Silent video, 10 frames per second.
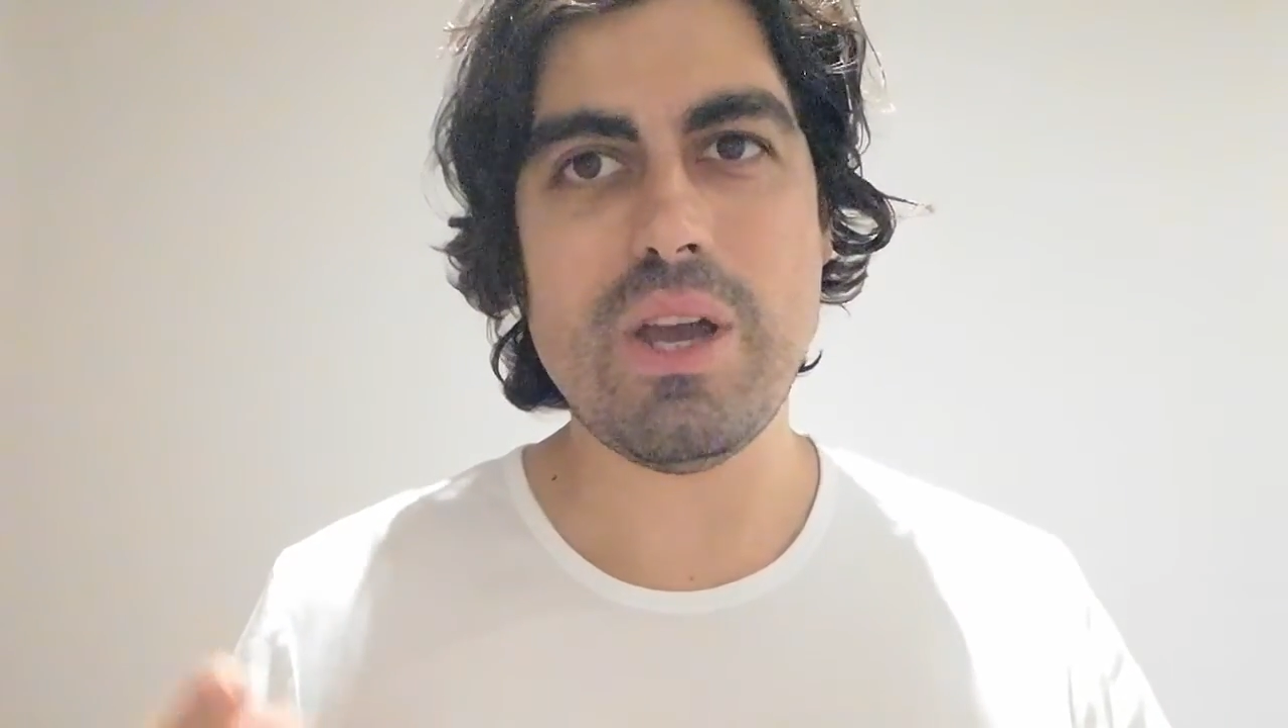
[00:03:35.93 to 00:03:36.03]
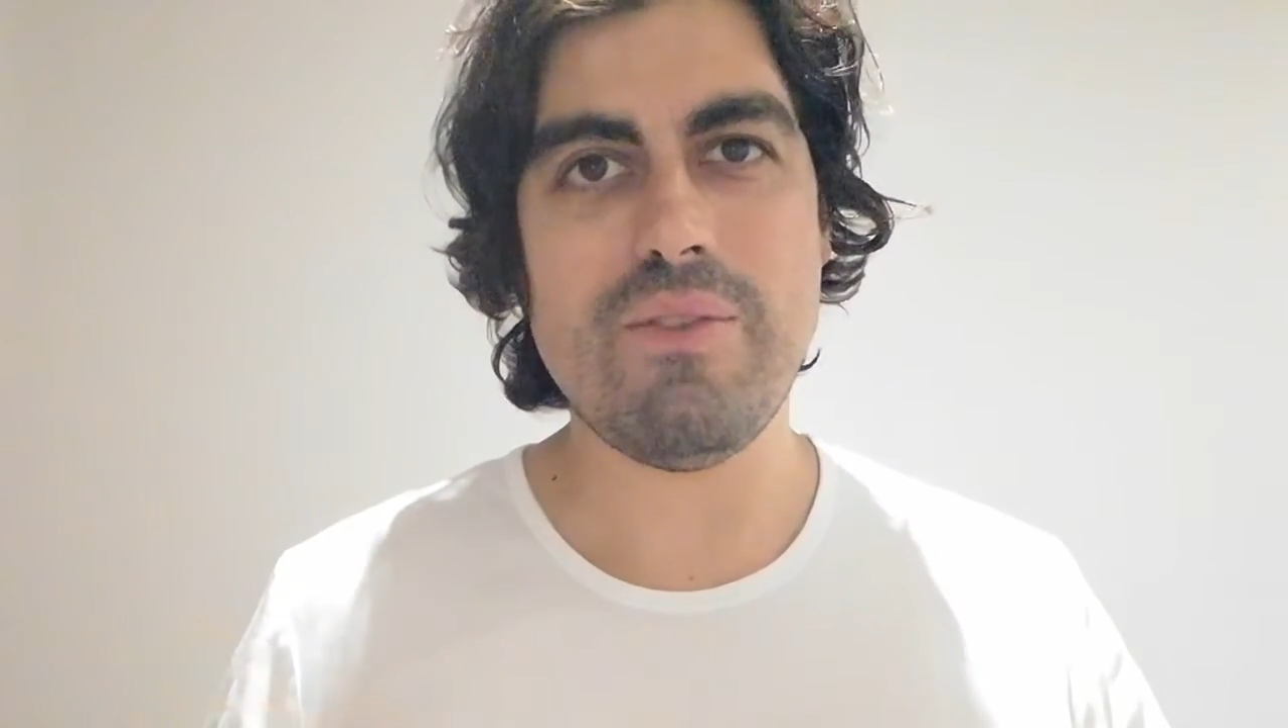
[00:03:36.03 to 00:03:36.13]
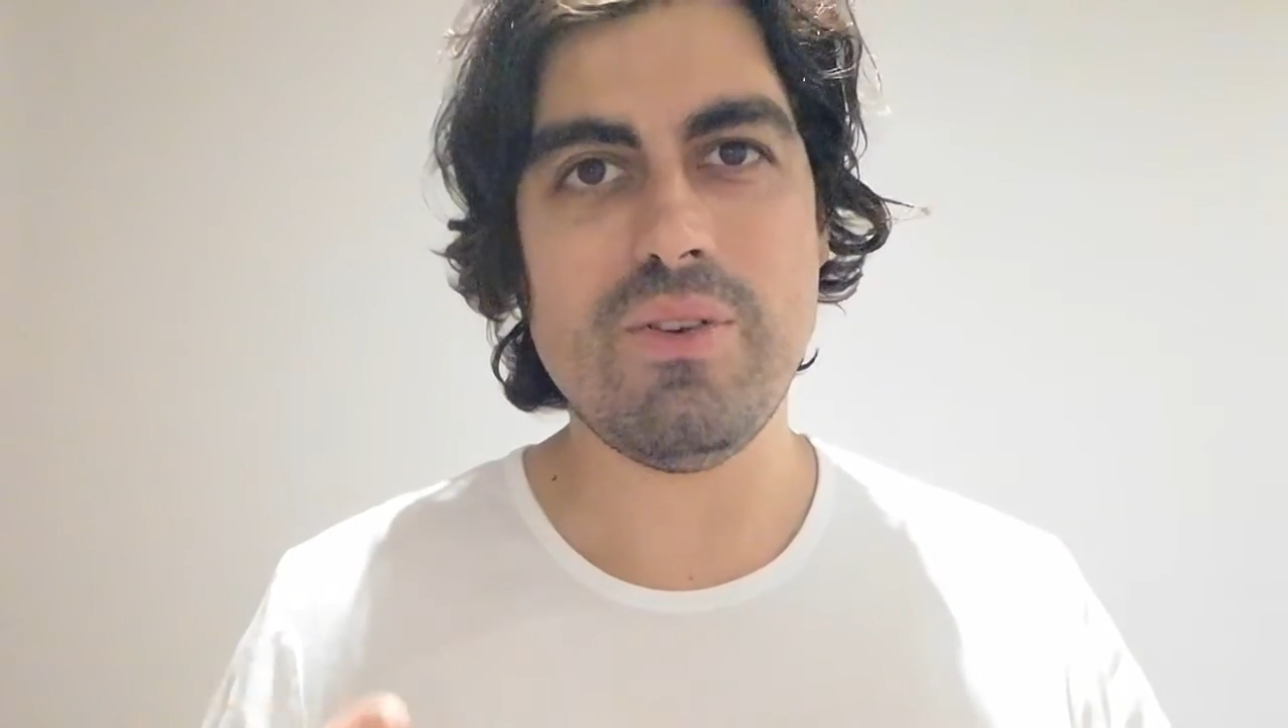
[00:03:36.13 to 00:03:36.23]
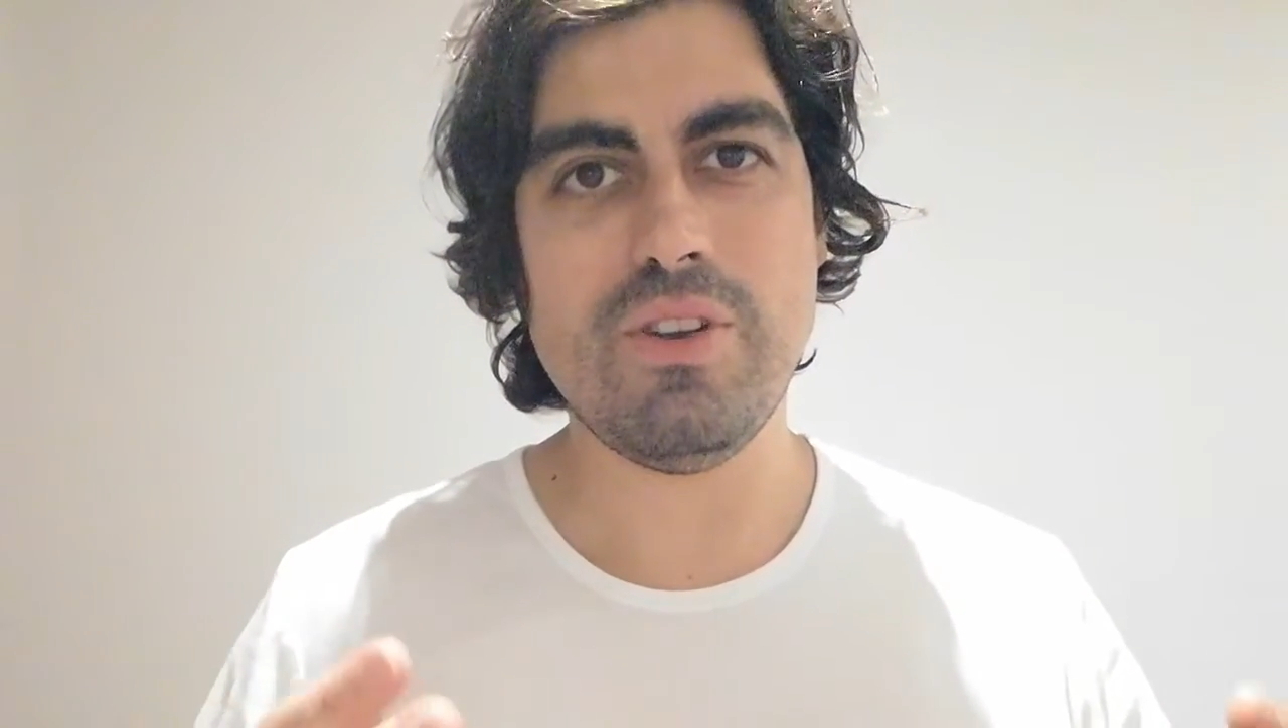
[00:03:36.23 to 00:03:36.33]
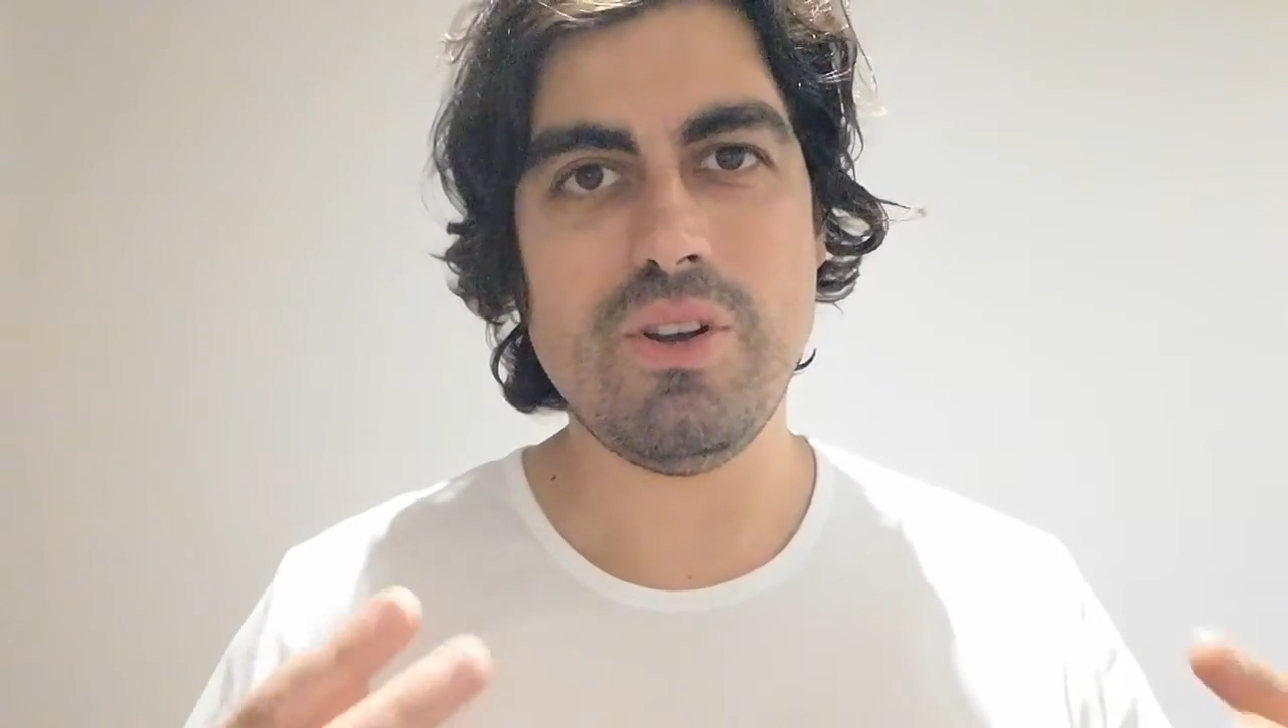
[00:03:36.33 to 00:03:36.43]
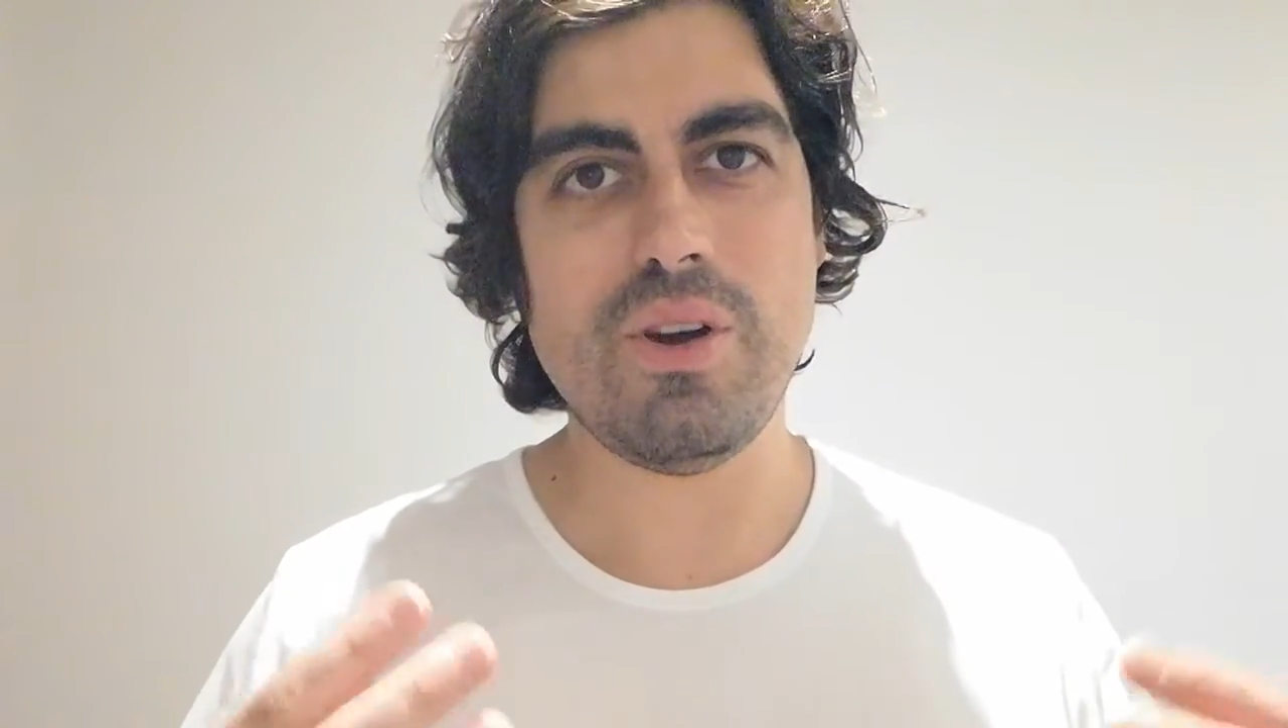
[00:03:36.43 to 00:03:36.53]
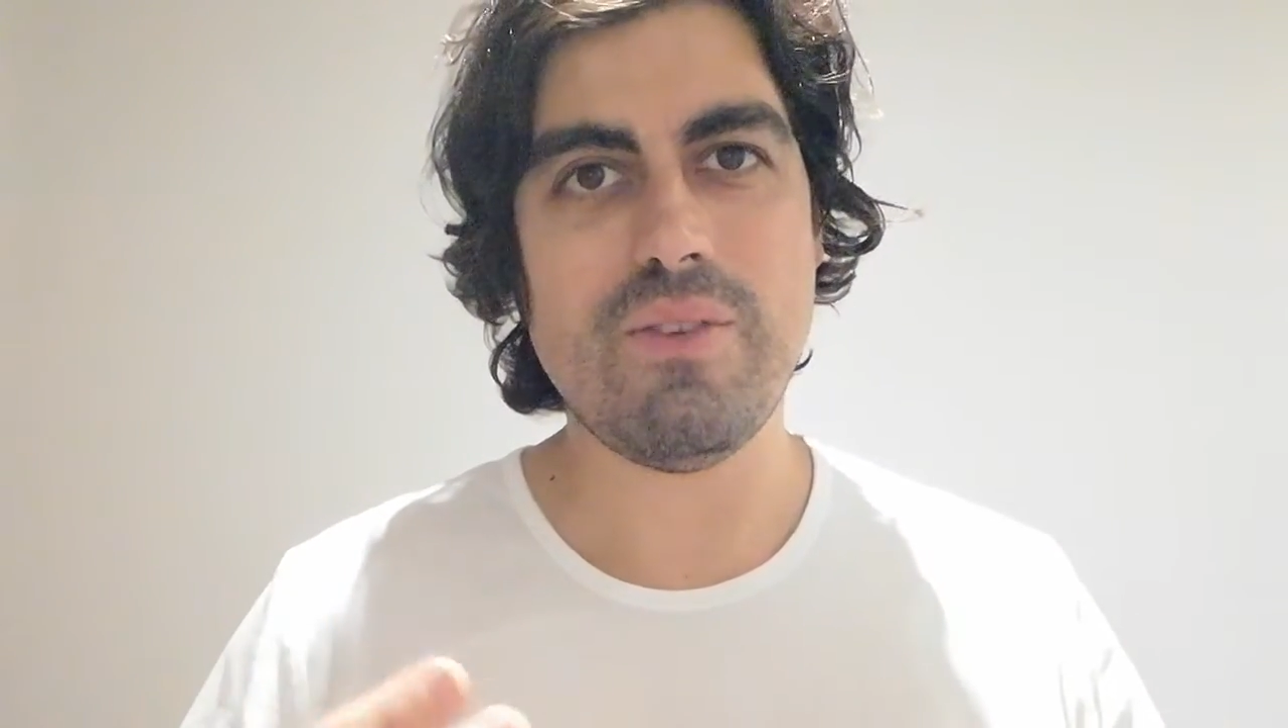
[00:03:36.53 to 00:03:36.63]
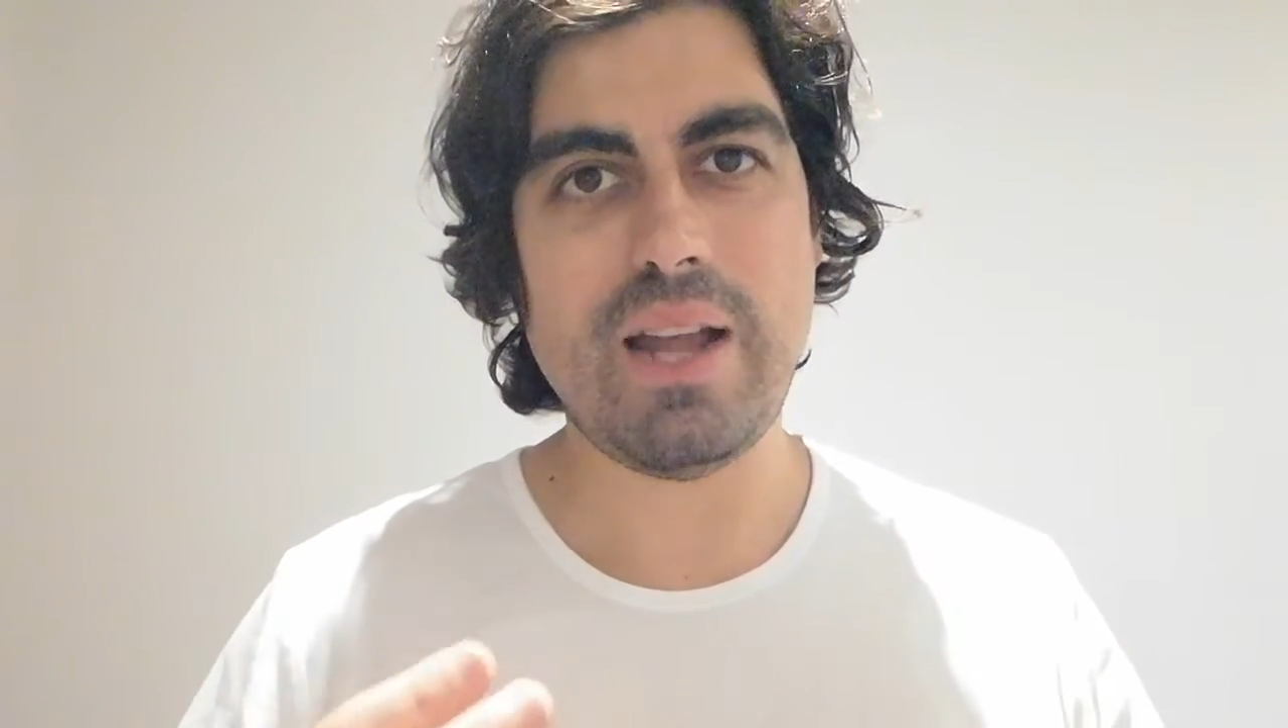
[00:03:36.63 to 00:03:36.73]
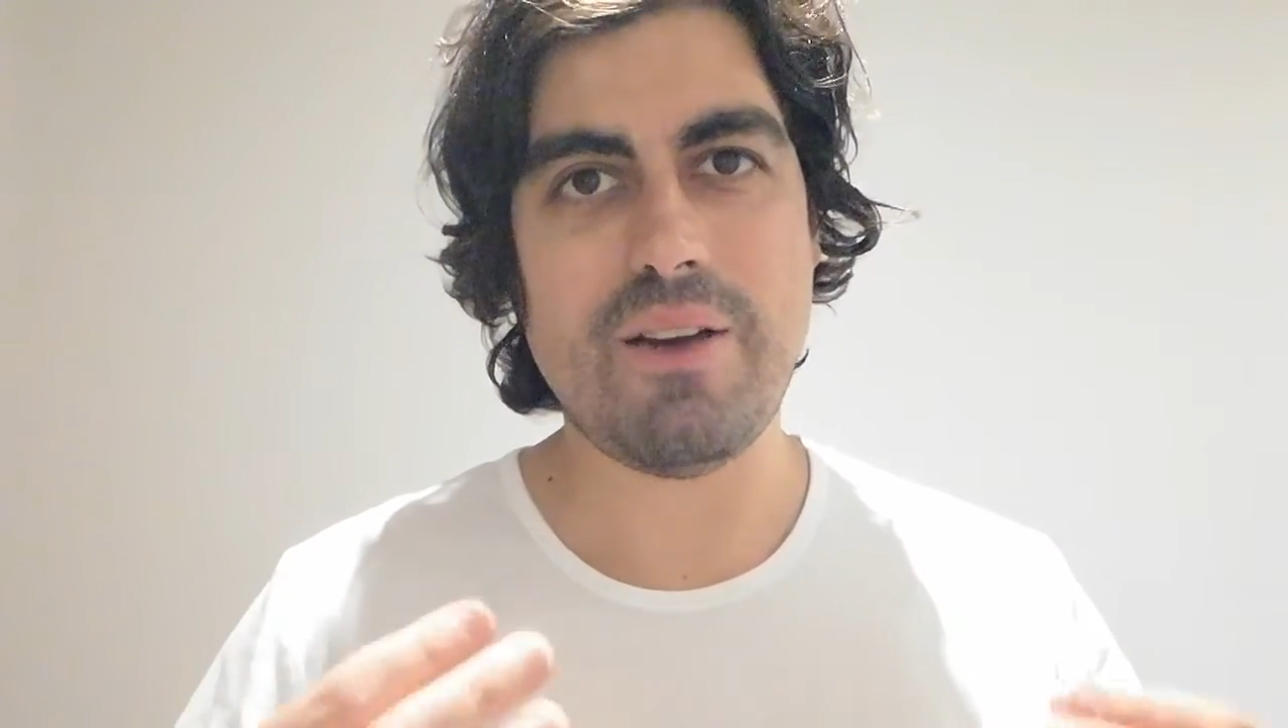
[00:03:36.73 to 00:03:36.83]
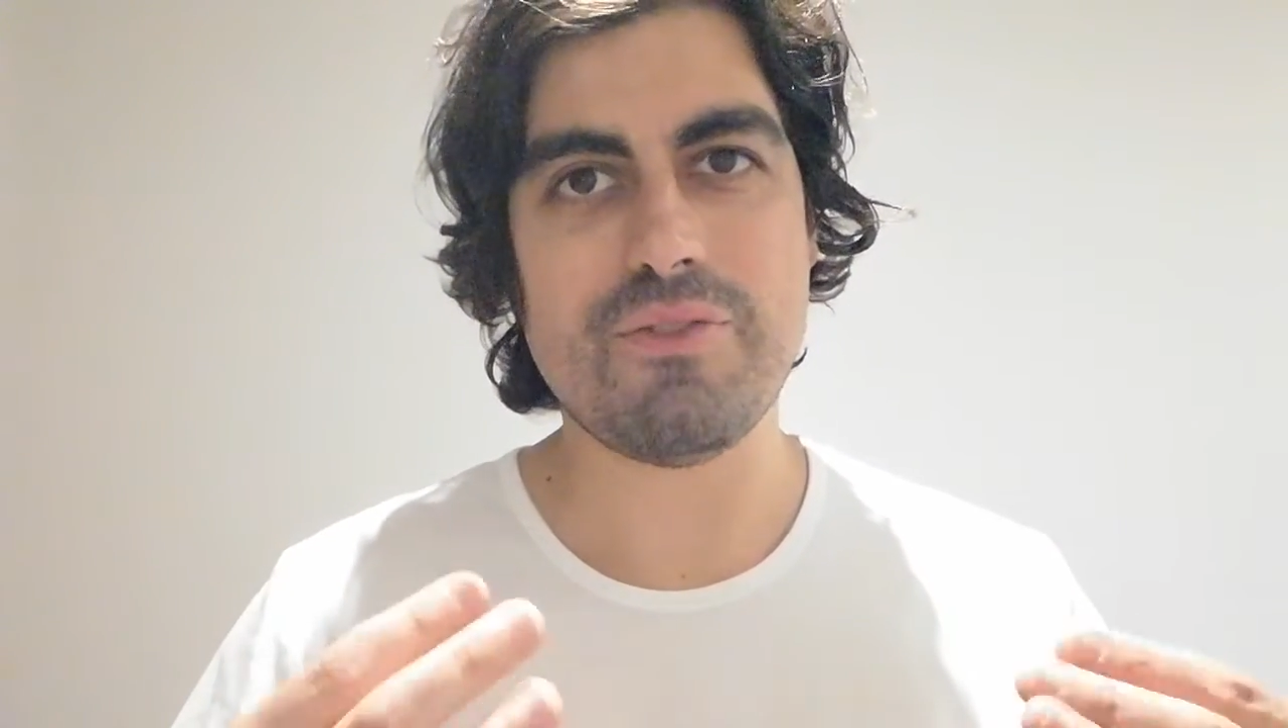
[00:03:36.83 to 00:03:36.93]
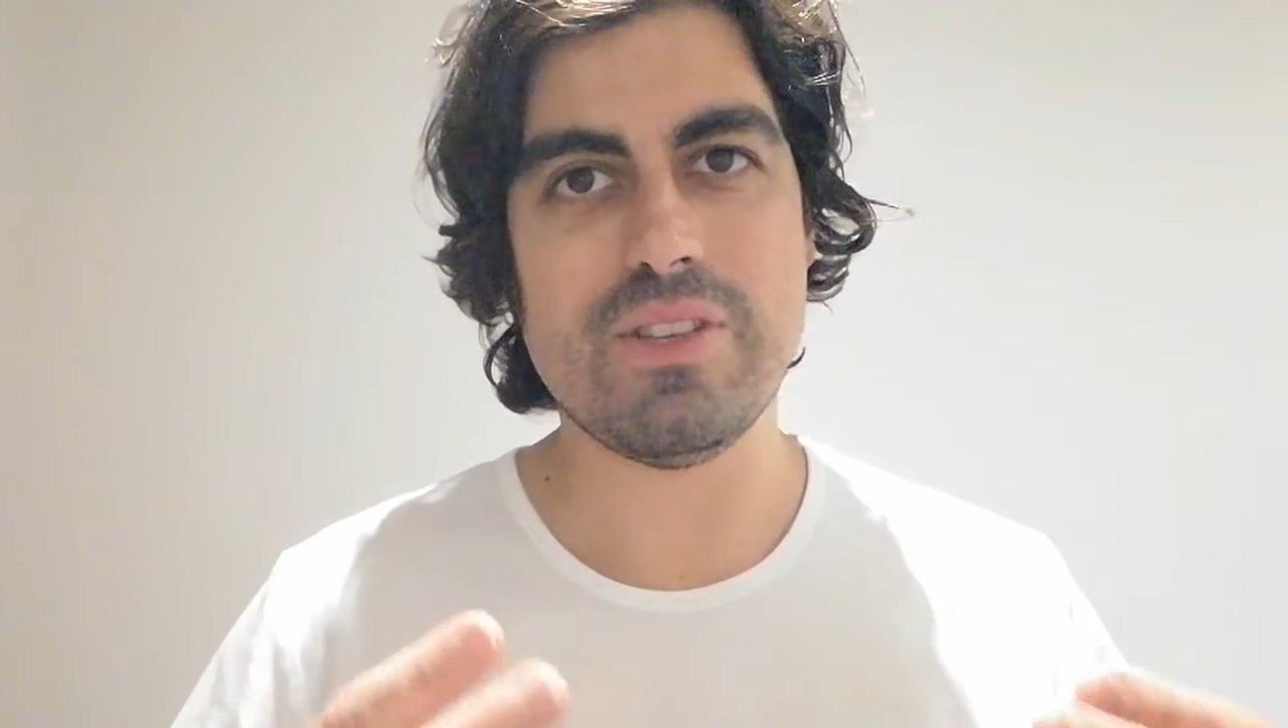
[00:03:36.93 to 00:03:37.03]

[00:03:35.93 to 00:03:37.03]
even have to